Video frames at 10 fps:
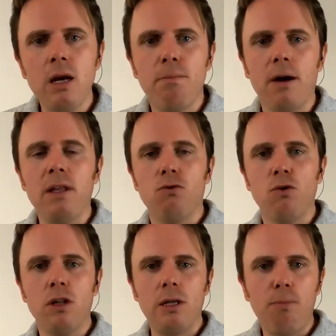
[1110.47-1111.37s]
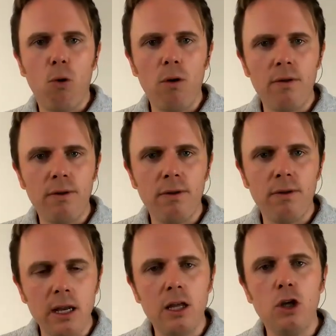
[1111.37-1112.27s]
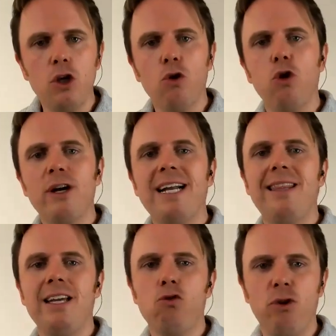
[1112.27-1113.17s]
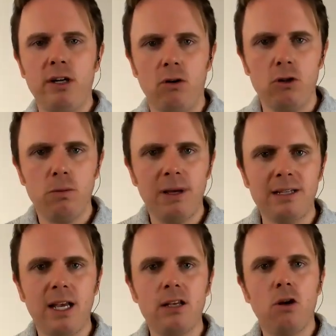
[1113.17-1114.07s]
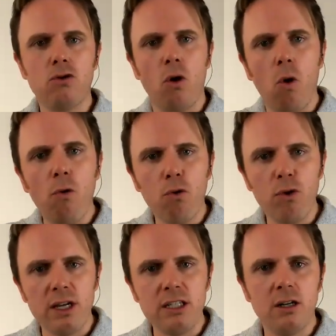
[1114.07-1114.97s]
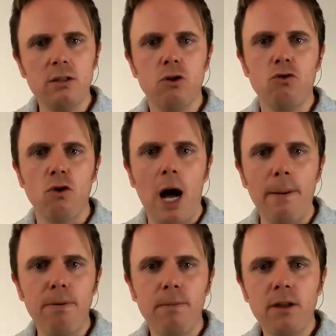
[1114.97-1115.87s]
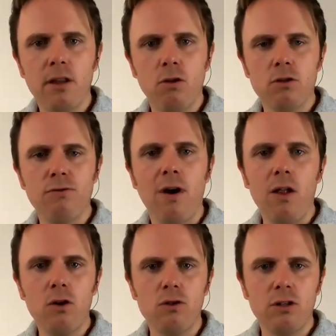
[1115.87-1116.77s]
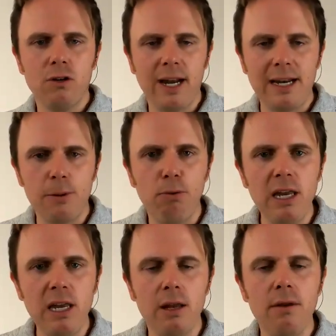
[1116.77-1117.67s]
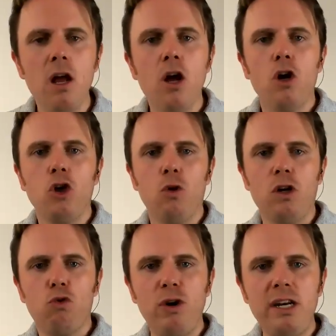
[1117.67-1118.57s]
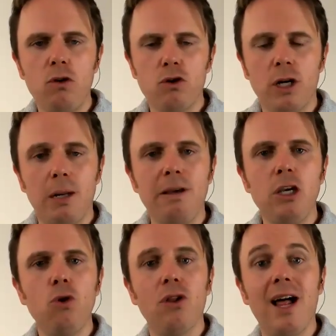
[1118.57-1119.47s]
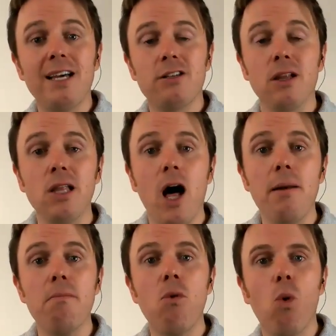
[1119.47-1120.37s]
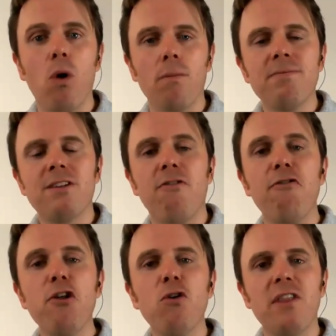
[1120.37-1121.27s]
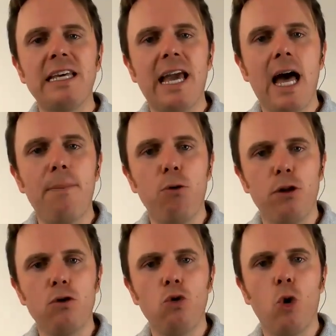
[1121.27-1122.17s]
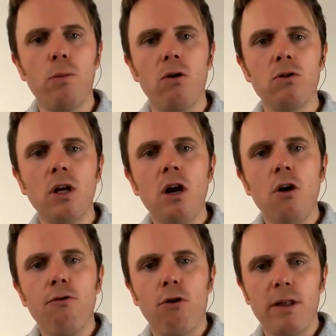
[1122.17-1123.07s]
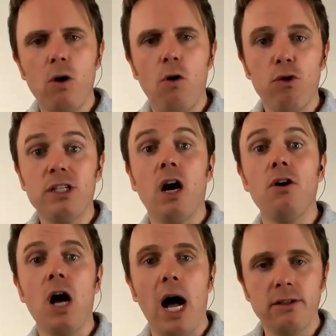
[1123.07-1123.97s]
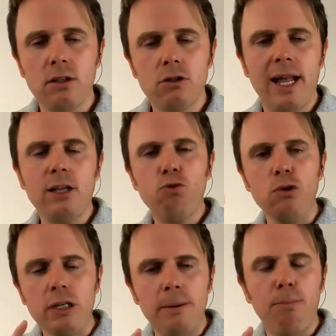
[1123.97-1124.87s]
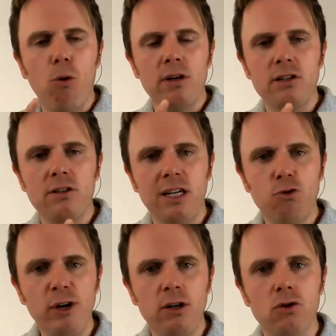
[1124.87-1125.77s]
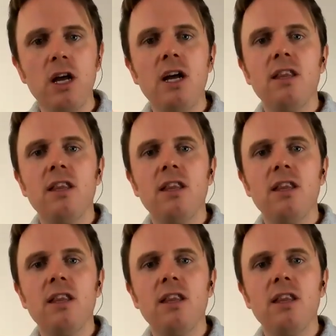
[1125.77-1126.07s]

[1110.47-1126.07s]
But it's really important that you look at the adrenals, because as those ovaries start to drop, those follicles start getting depleted, your adrenals are going to be utilized a lot more to fill in the gap where those hormones from the ovaries are not. So that's really important, is the adrenals.